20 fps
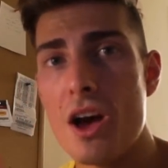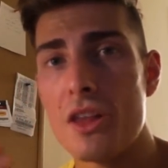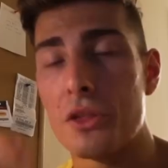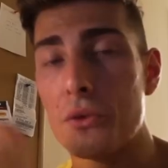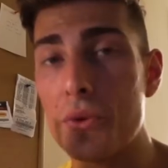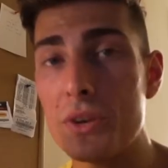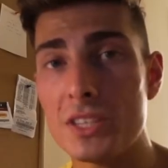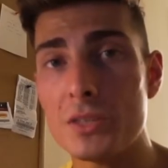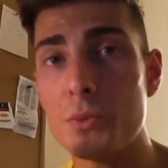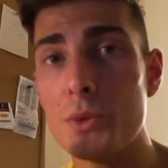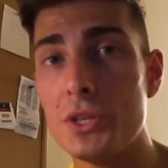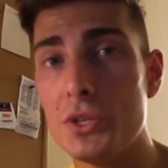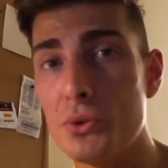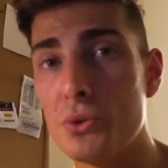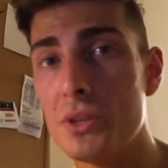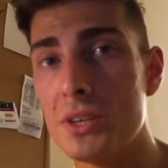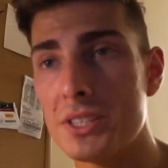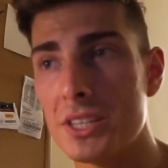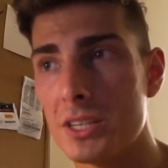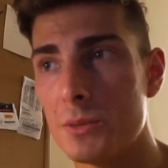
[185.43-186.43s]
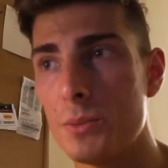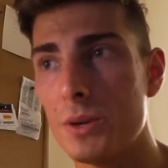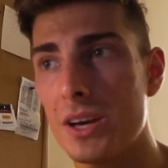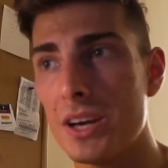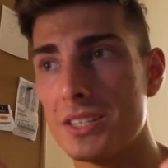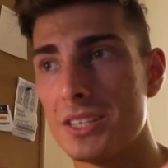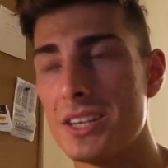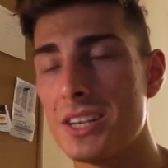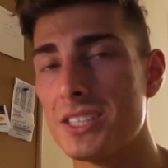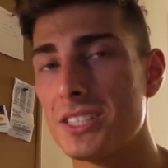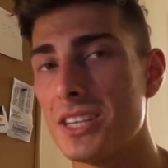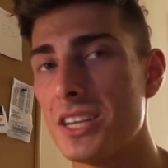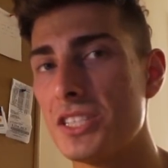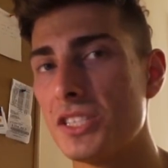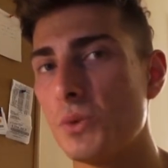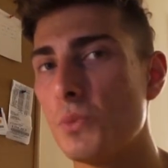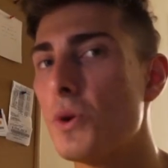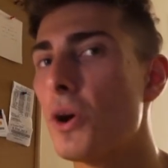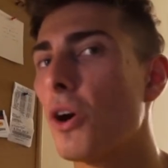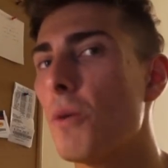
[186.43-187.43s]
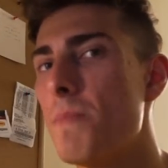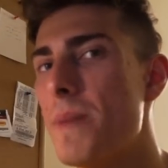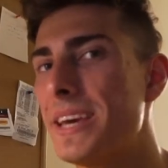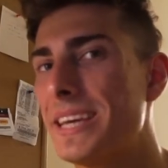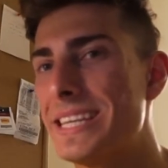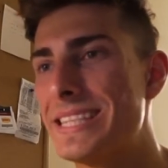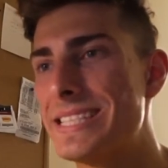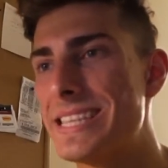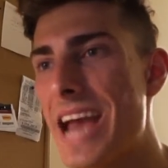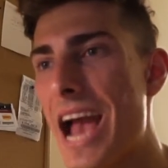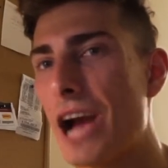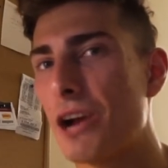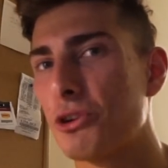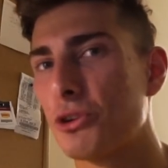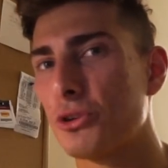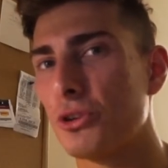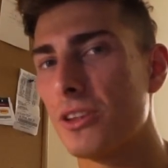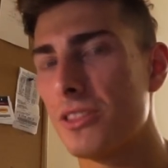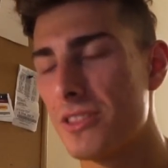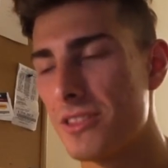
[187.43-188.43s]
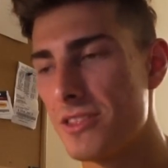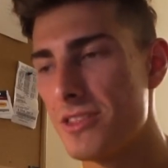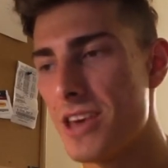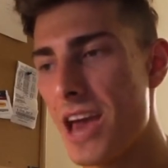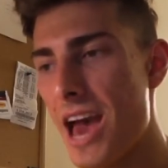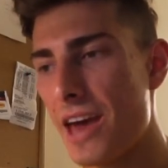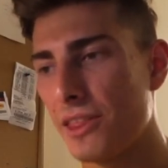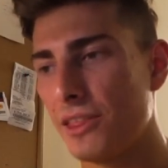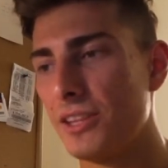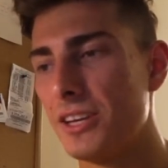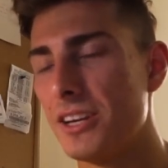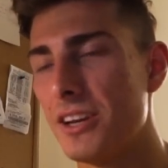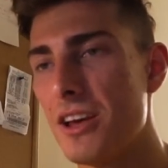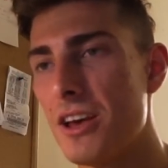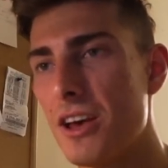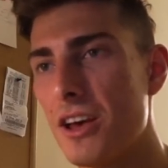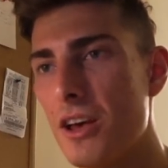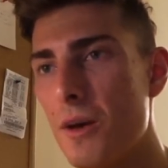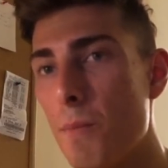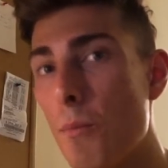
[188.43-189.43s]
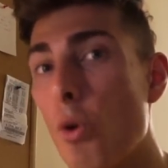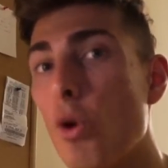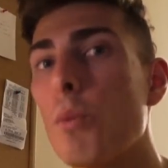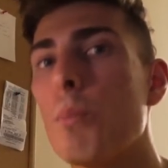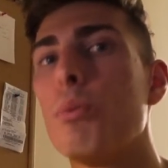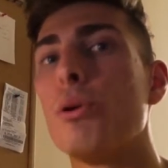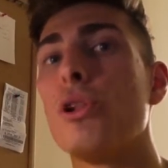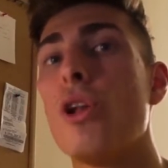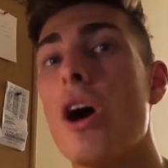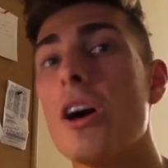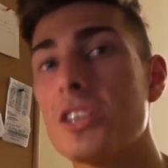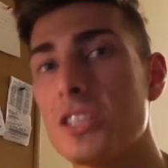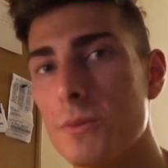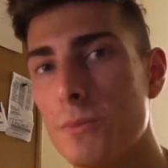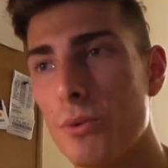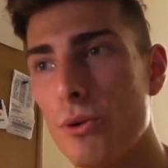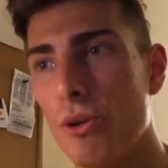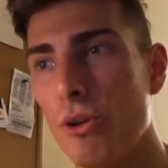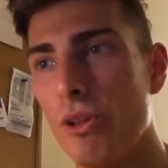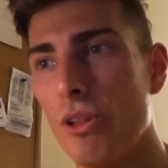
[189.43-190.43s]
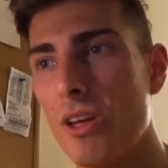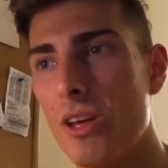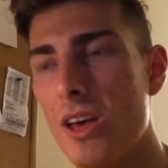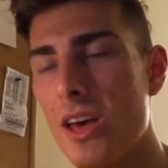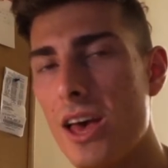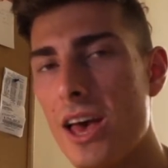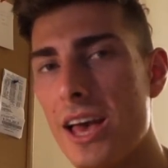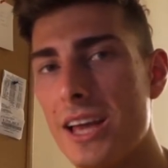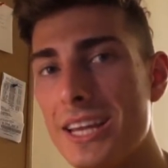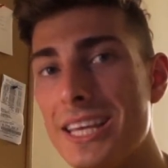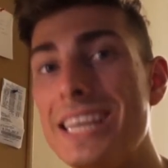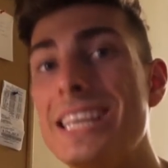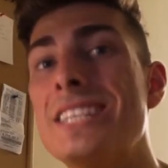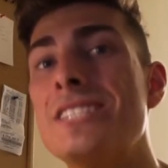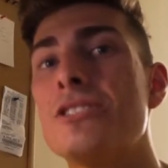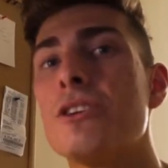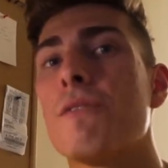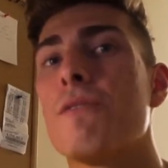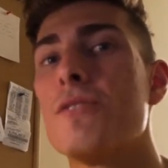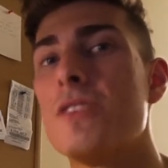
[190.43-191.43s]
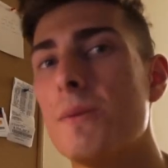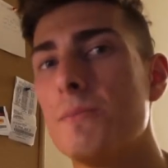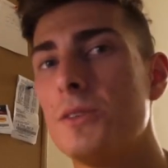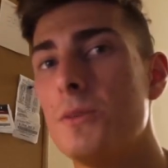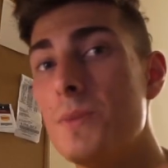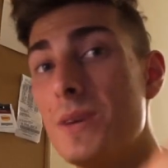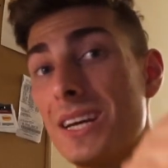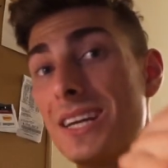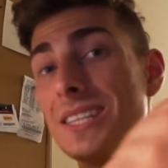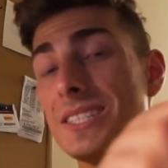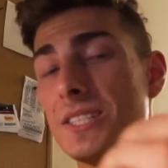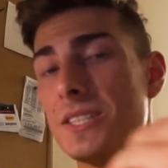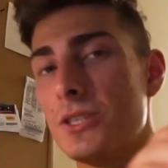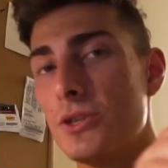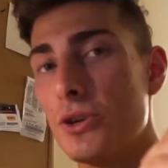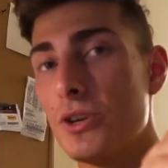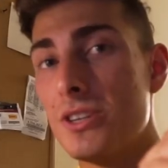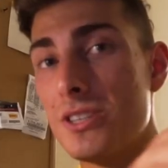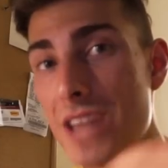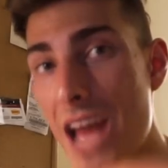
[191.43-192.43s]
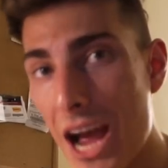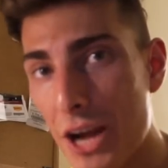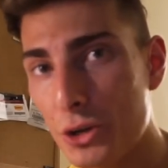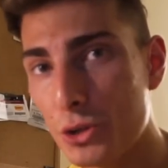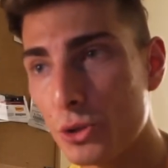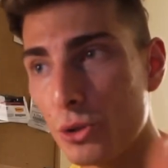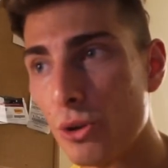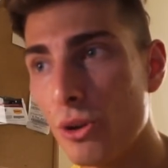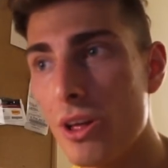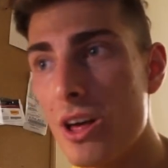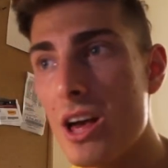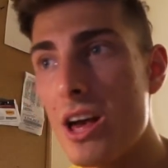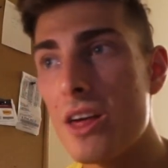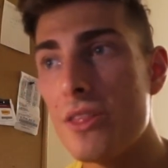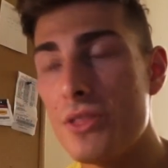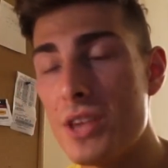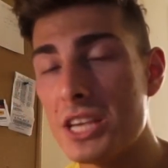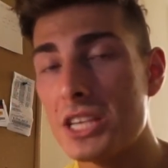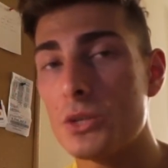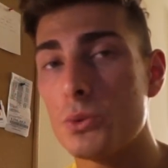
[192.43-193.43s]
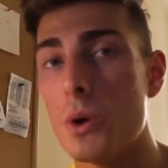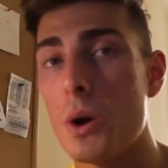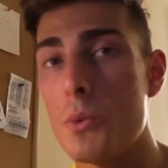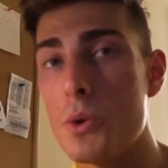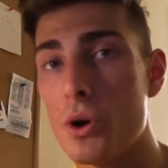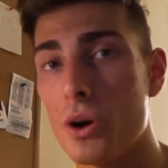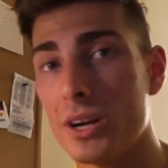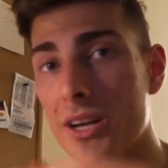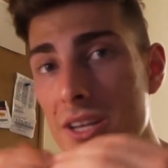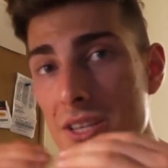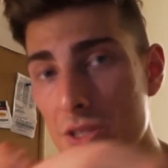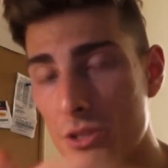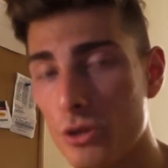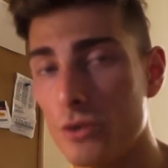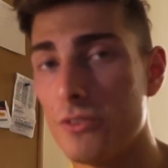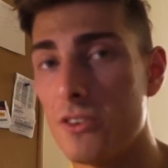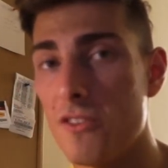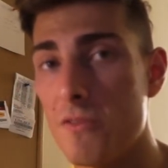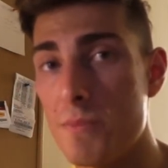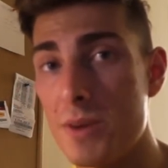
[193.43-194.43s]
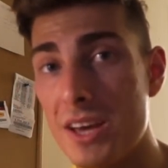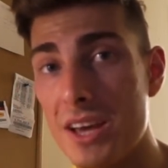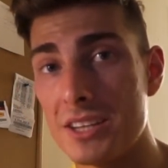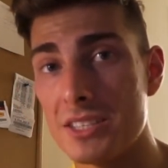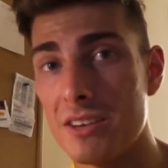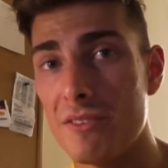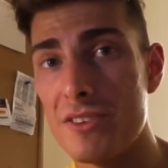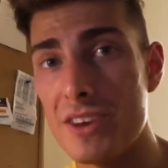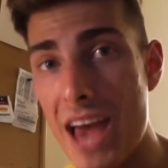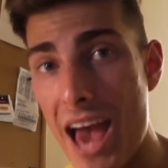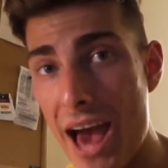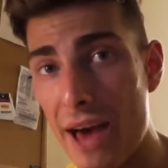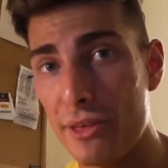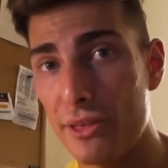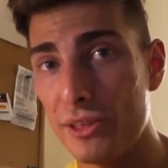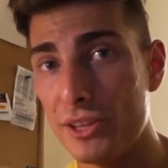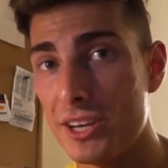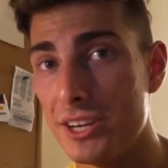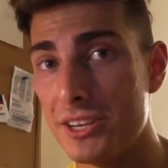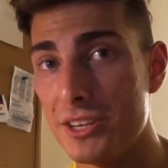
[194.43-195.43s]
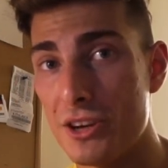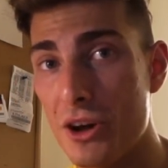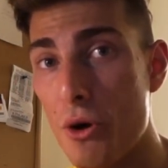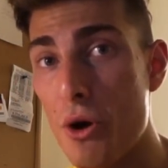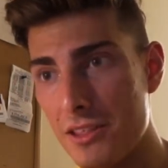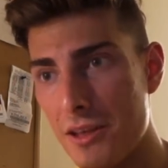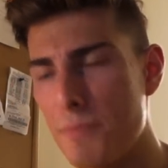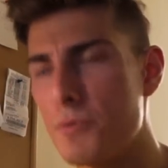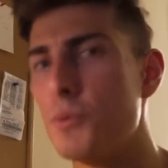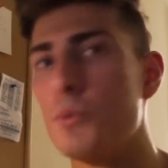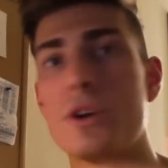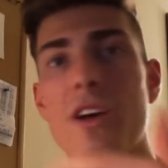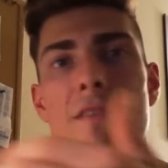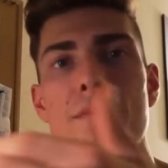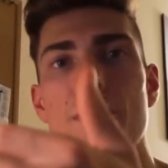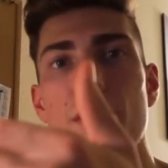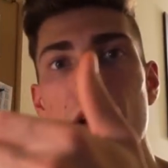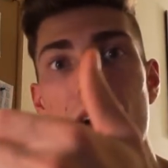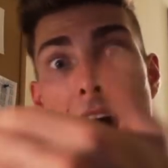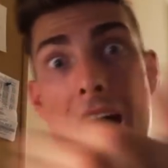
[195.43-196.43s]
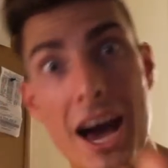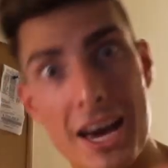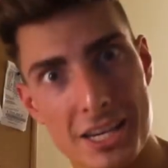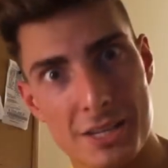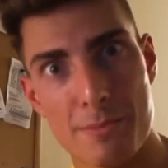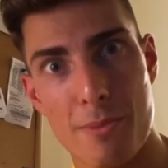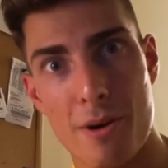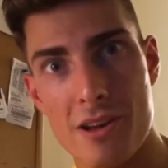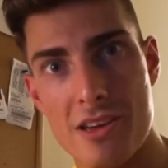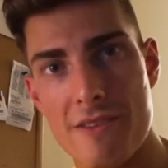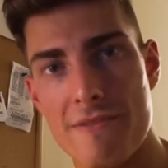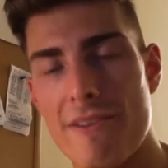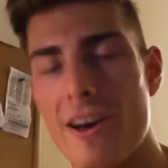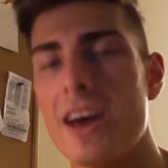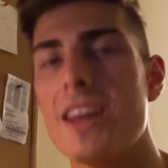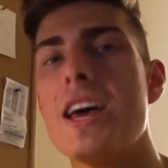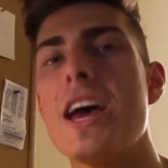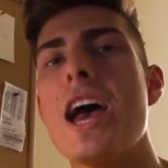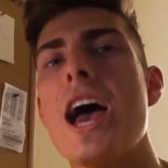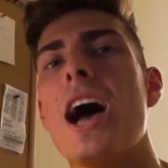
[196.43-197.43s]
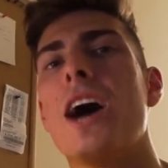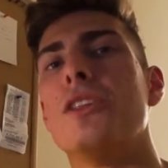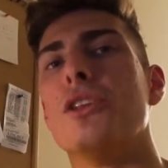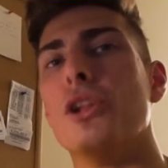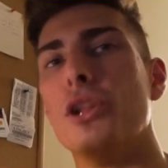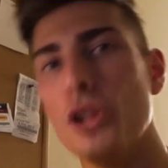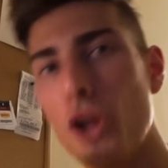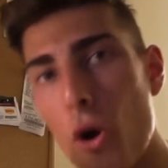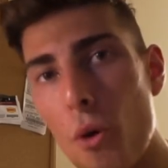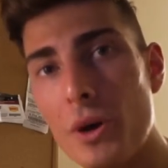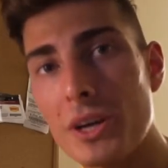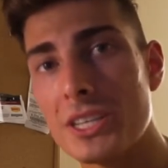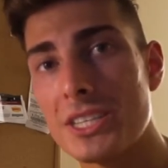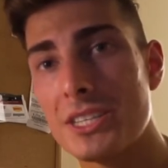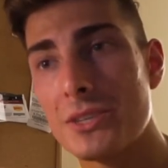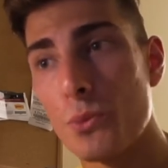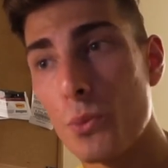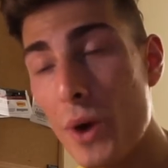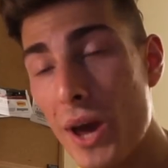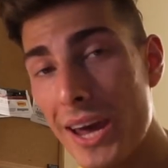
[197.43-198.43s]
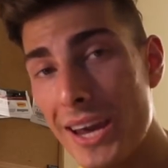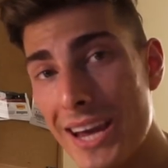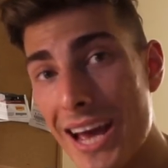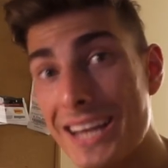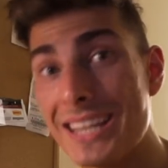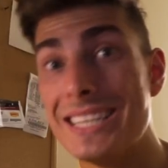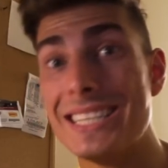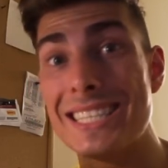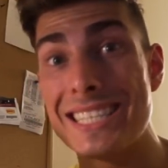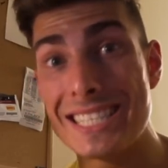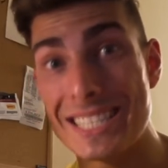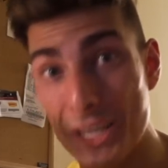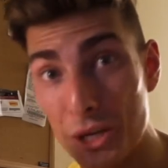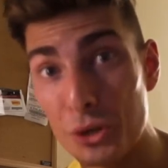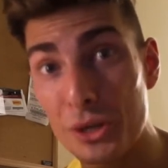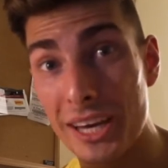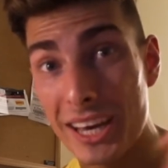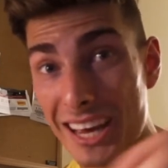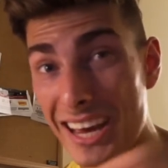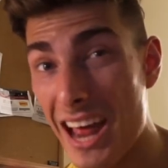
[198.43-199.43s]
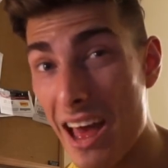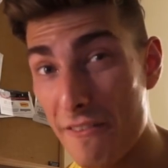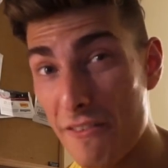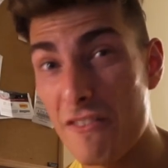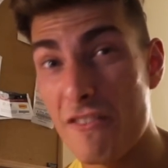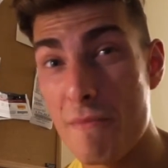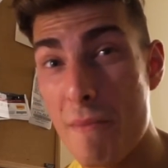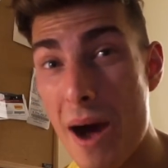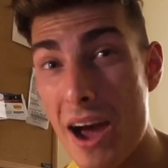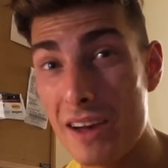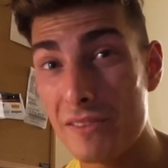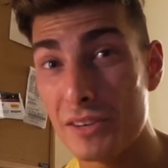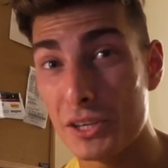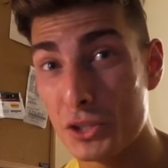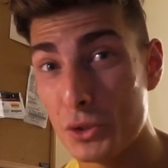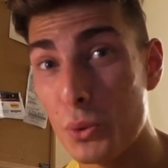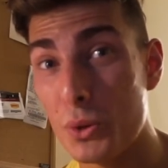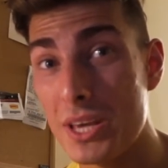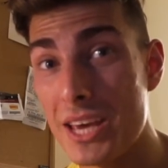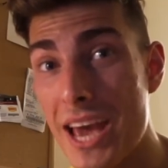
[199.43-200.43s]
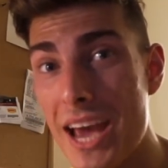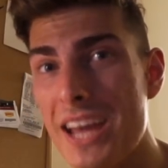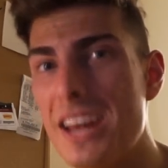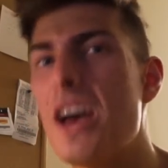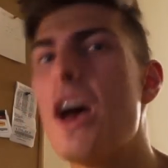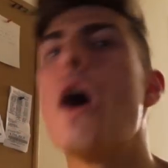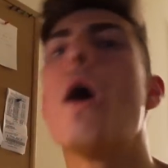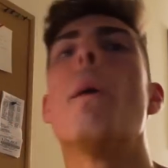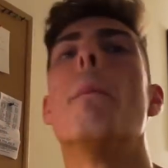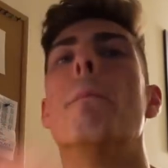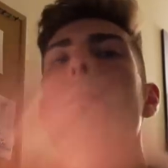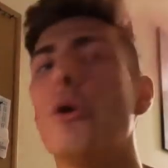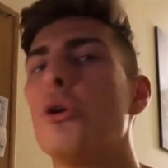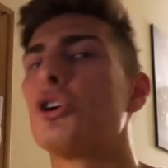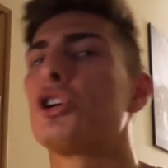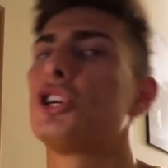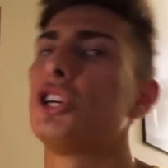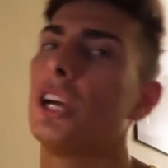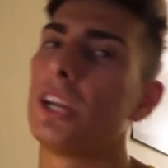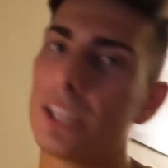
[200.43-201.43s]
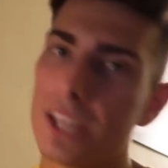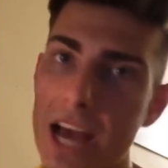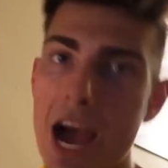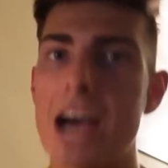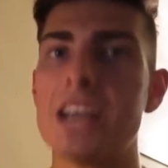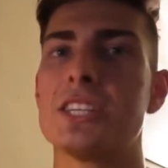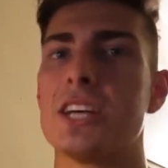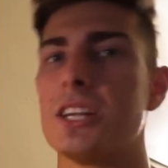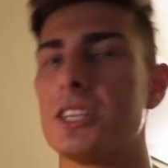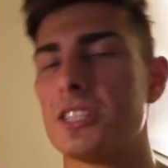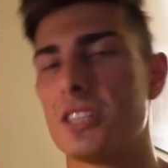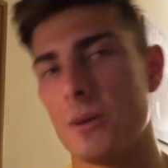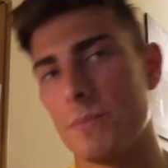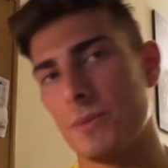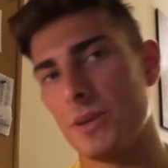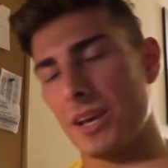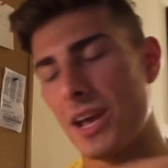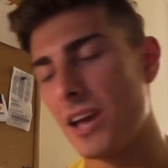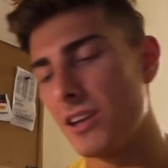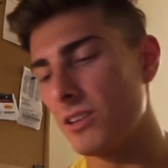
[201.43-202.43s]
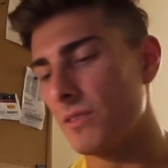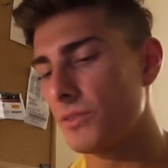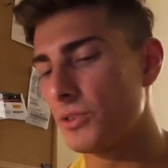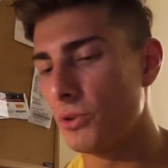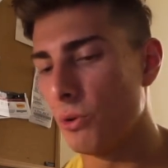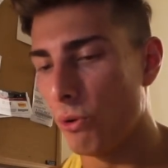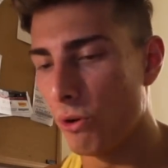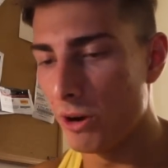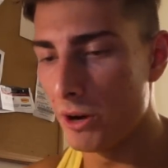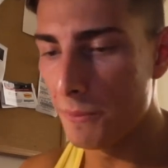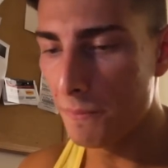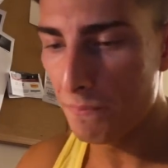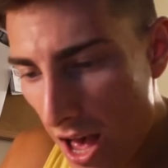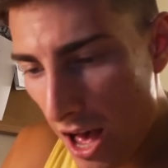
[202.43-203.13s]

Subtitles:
The reason we do this is because, in a sense, we are making the athlete more plausible and easier for them to be considered natural. This way we are conservative, because if an athlete, you know, I mean, we give him the highest body fat and the lowest weight, and he's still getting FMI of like 28, bullshit, guys on something, end of story.